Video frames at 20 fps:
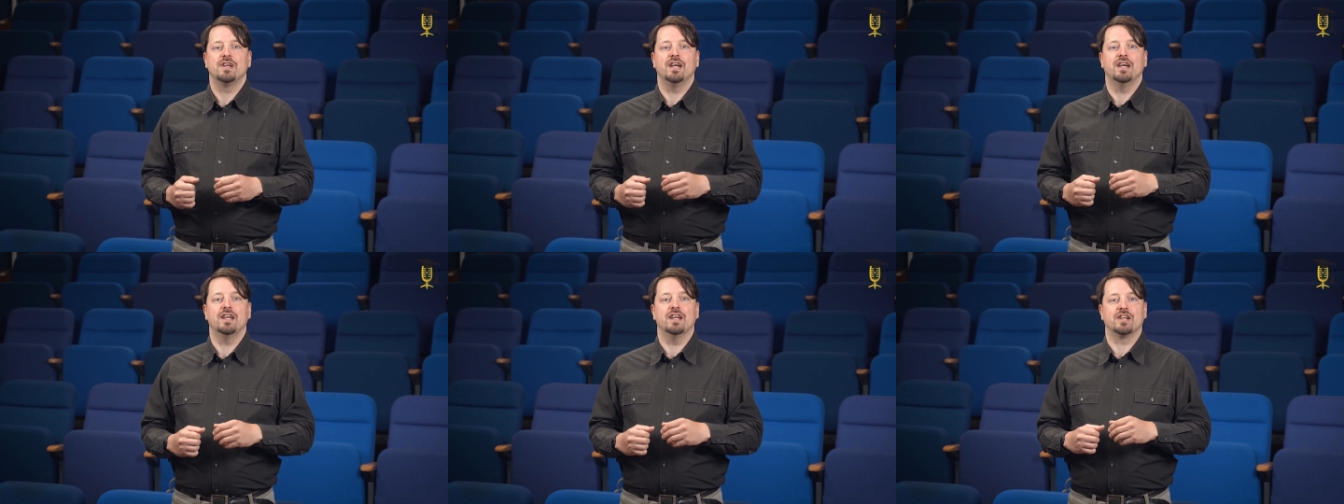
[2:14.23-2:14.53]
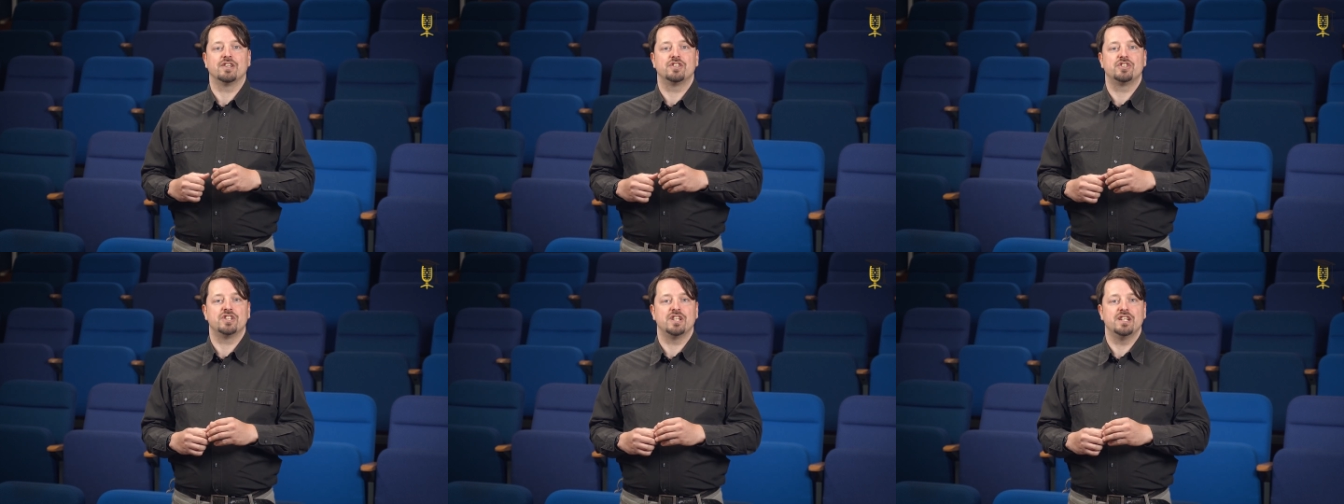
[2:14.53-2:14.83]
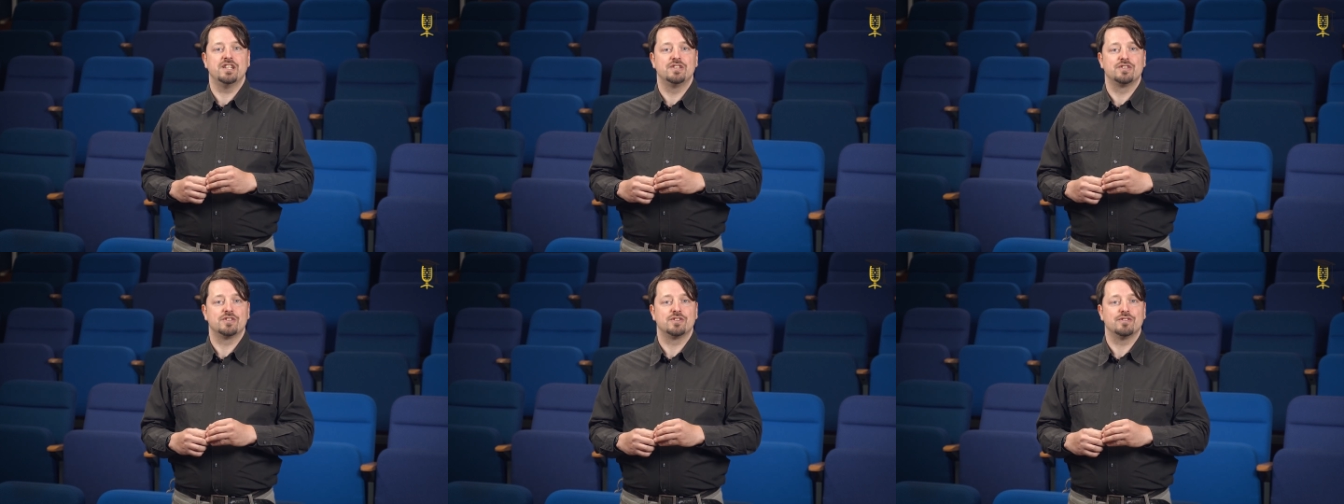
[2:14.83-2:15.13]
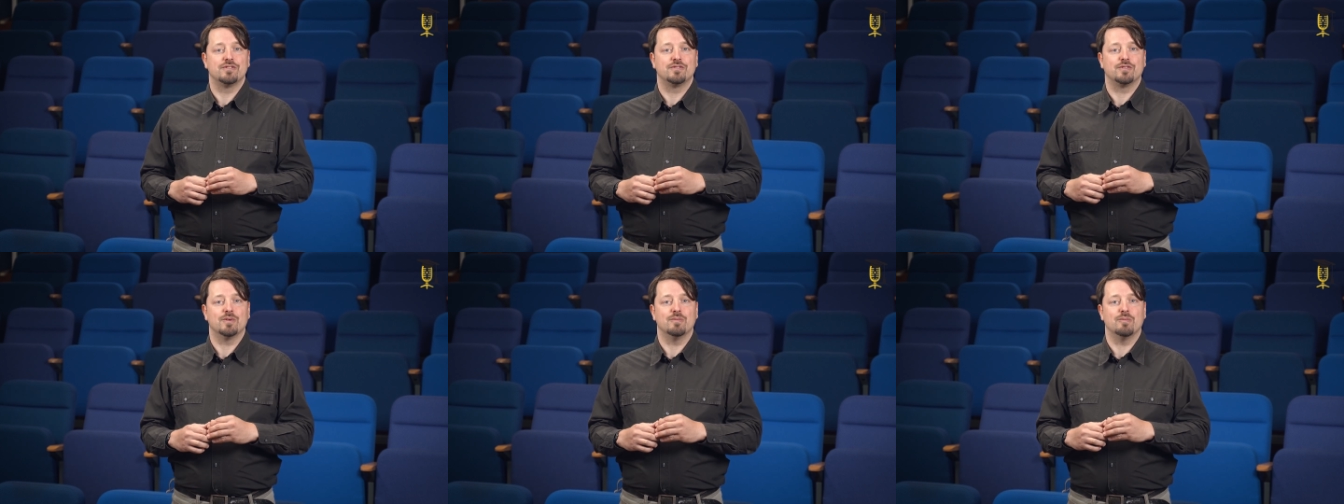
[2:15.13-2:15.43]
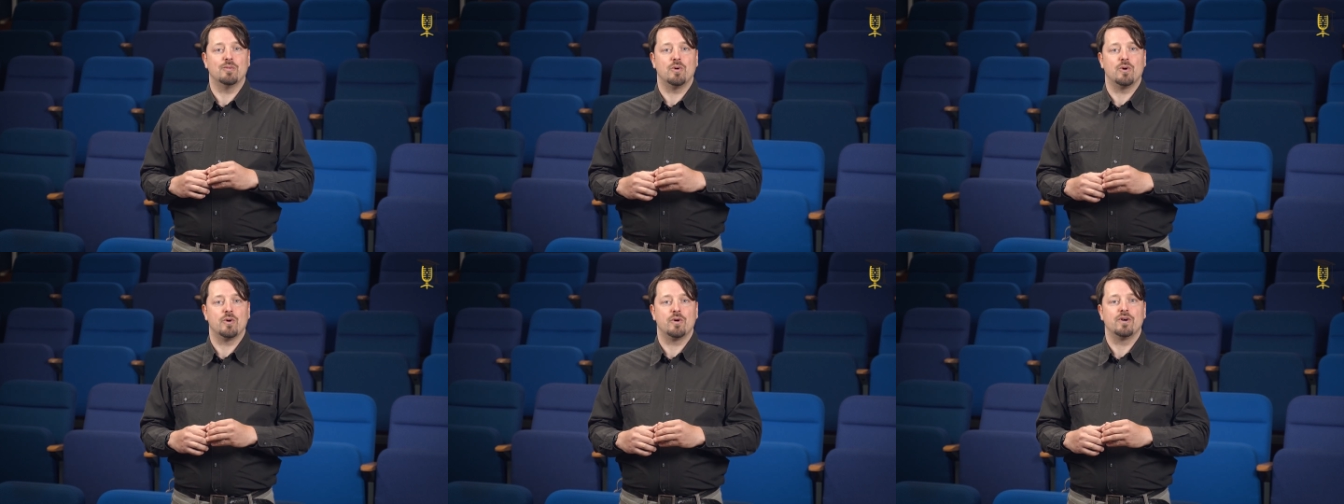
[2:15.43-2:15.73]
in exchange for
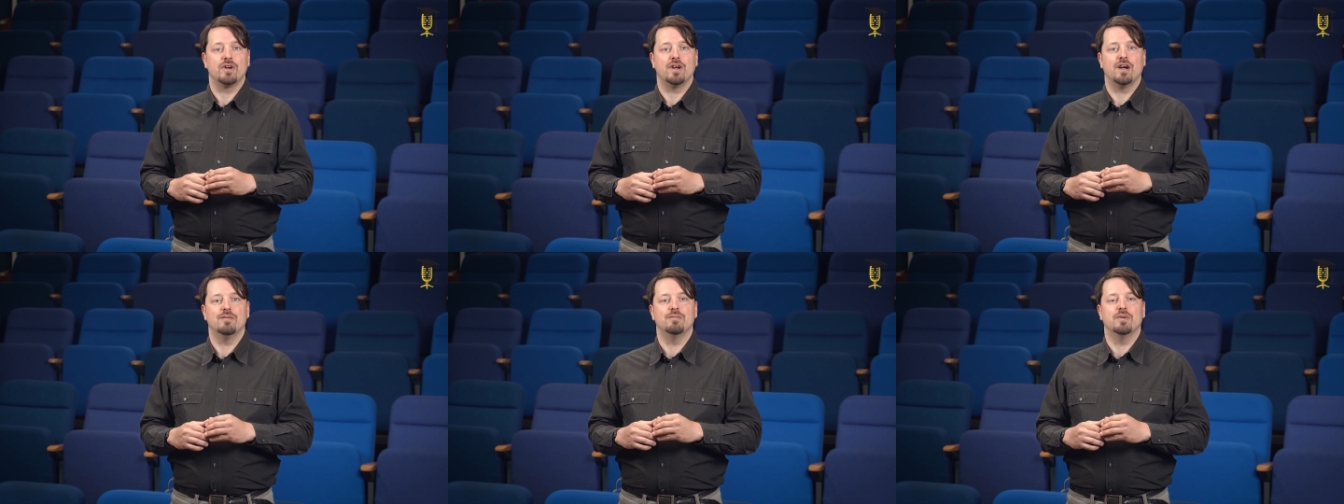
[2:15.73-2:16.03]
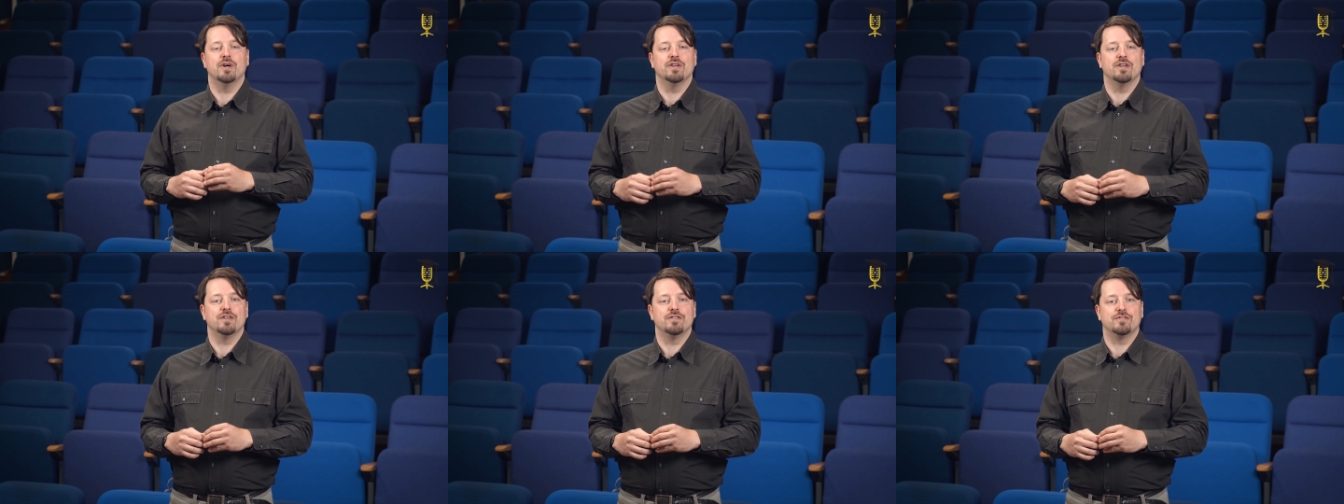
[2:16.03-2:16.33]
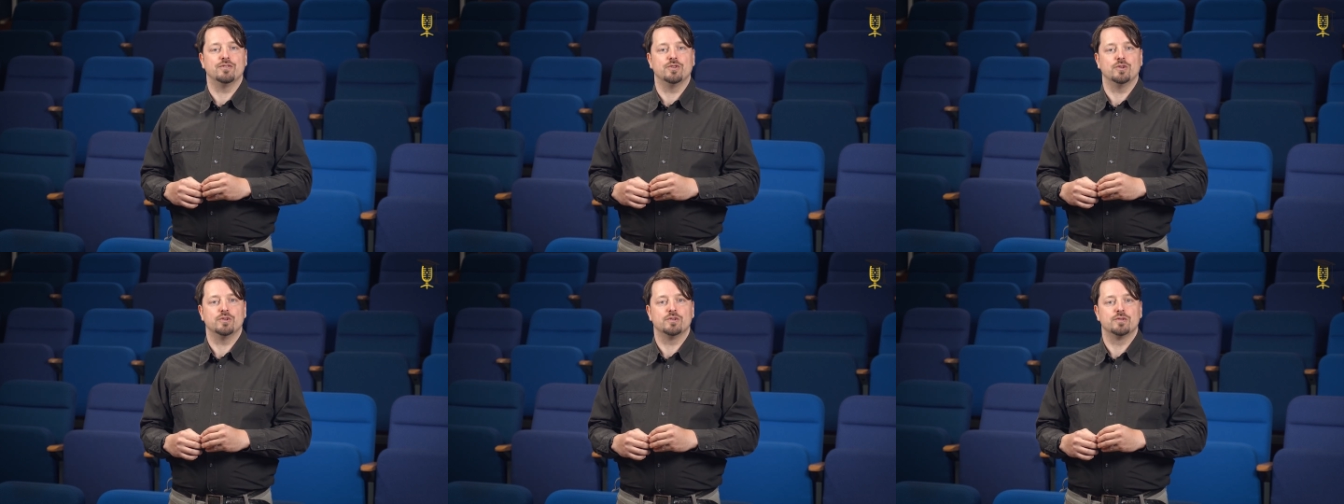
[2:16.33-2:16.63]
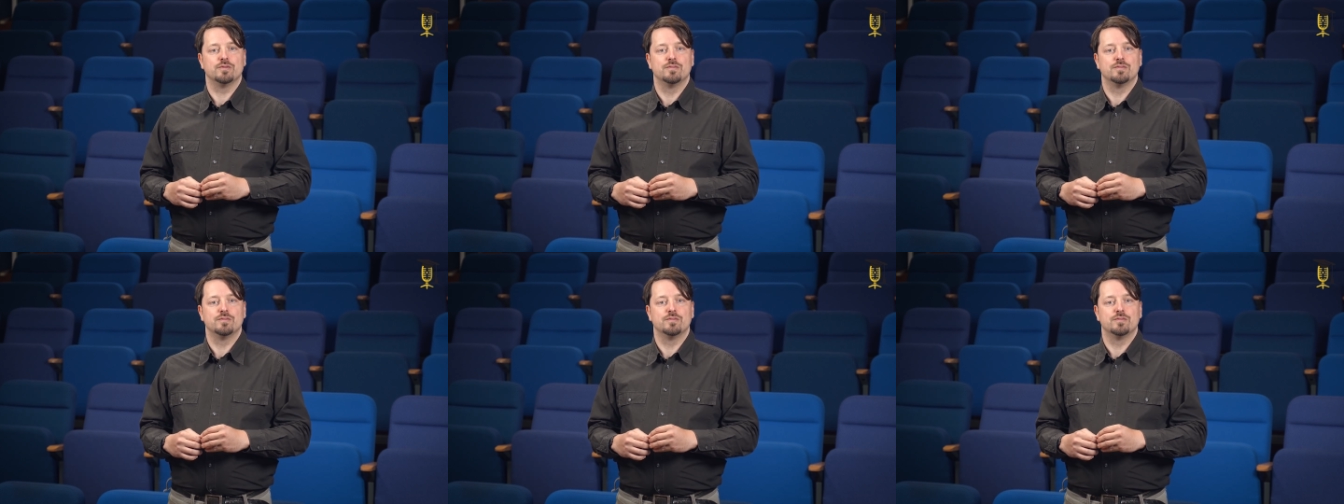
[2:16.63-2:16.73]
more abundant food.